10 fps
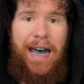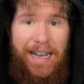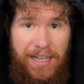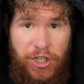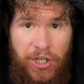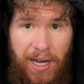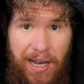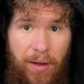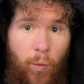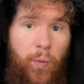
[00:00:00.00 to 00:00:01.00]

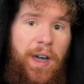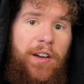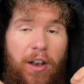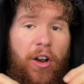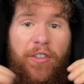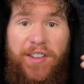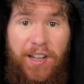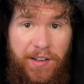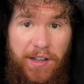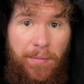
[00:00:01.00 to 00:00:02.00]
Additionally, there's a lot of
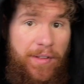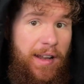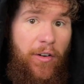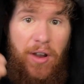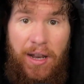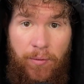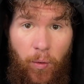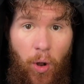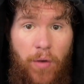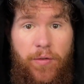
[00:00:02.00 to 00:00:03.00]
systems that are
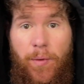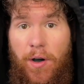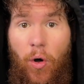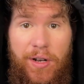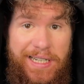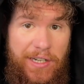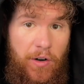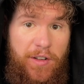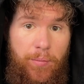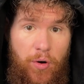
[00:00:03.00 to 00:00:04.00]
involved with the whole
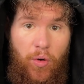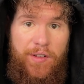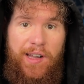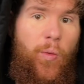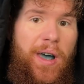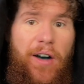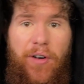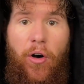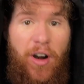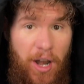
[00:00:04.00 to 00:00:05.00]
detox process. You have
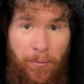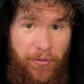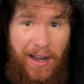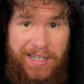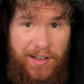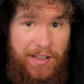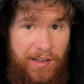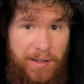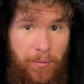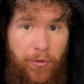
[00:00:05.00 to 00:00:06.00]
our lymphatic
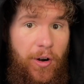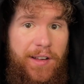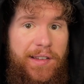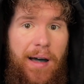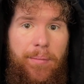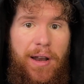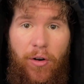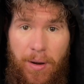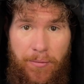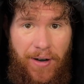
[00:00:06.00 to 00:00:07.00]
system, for example.
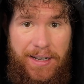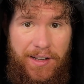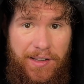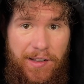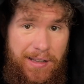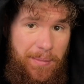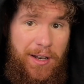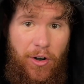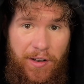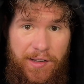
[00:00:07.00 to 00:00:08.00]
Our lymphatic system, it
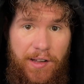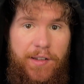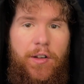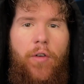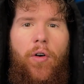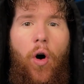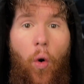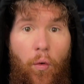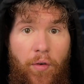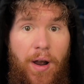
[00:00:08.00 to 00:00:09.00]
consists of
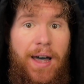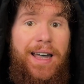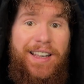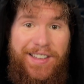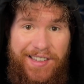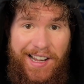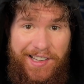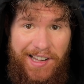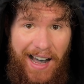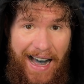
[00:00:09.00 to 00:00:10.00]
over
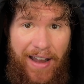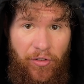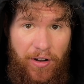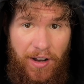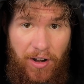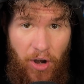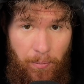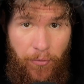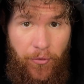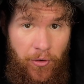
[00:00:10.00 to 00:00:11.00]
600
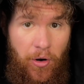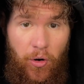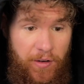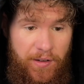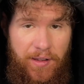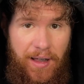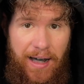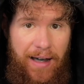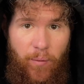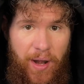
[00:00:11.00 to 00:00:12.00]
lymph nodes.
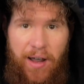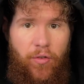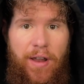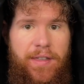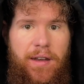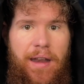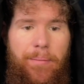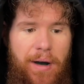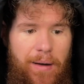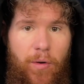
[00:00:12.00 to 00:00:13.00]
When I read that
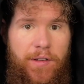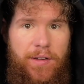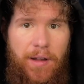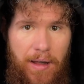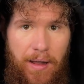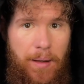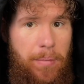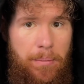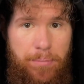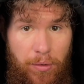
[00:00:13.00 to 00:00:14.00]
number, I was
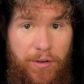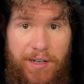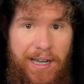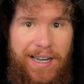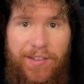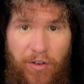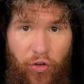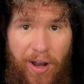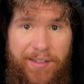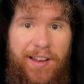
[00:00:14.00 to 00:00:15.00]
bamboozled, like it's
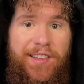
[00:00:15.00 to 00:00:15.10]
crazy. There's